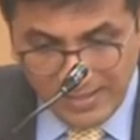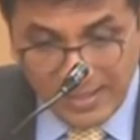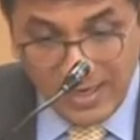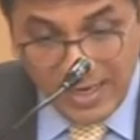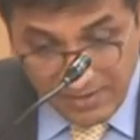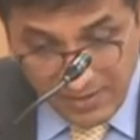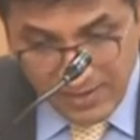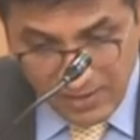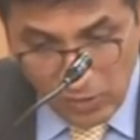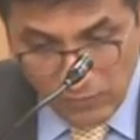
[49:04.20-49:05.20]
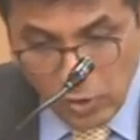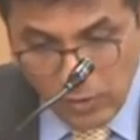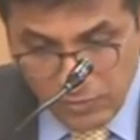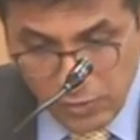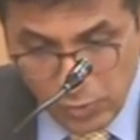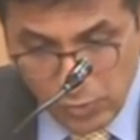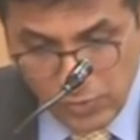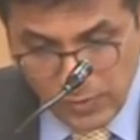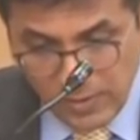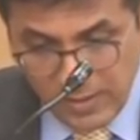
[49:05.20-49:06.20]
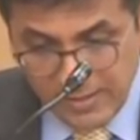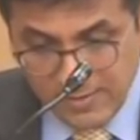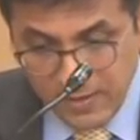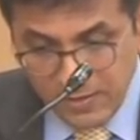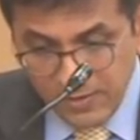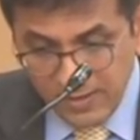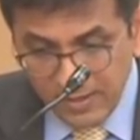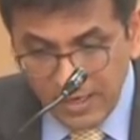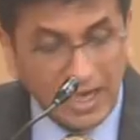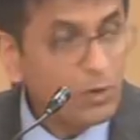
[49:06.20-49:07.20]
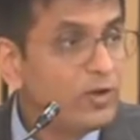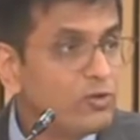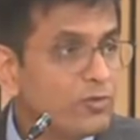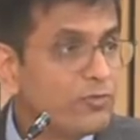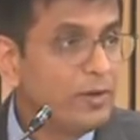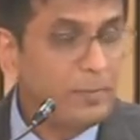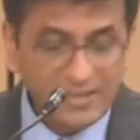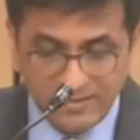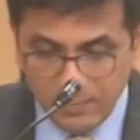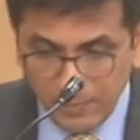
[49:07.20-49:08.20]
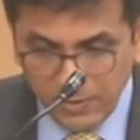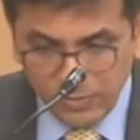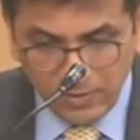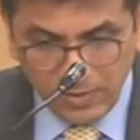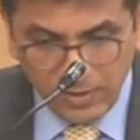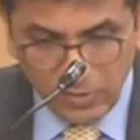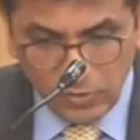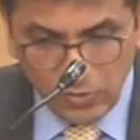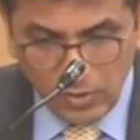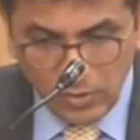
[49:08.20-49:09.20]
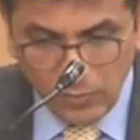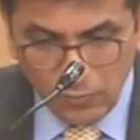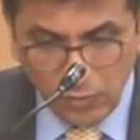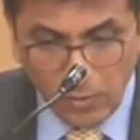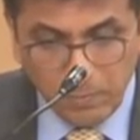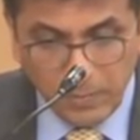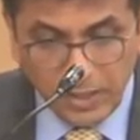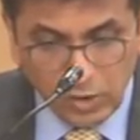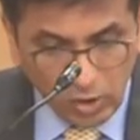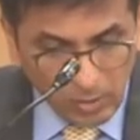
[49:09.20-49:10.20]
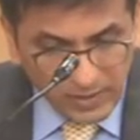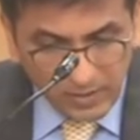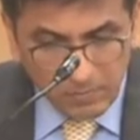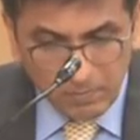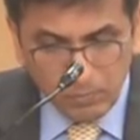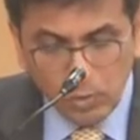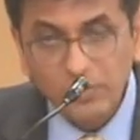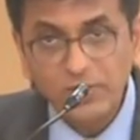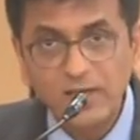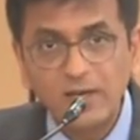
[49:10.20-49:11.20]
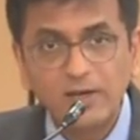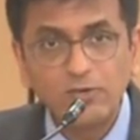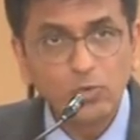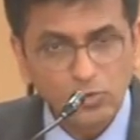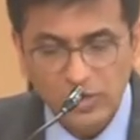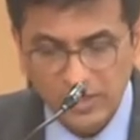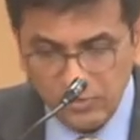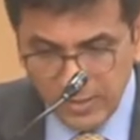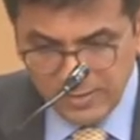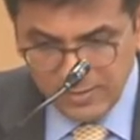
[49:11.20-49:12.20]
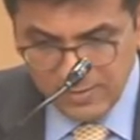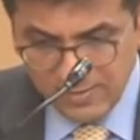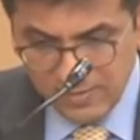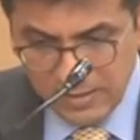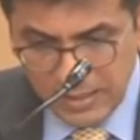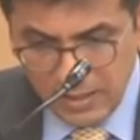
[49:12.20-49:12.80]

The letter of the Constitution is written in the language of emancipation from economic, political, and social injustice.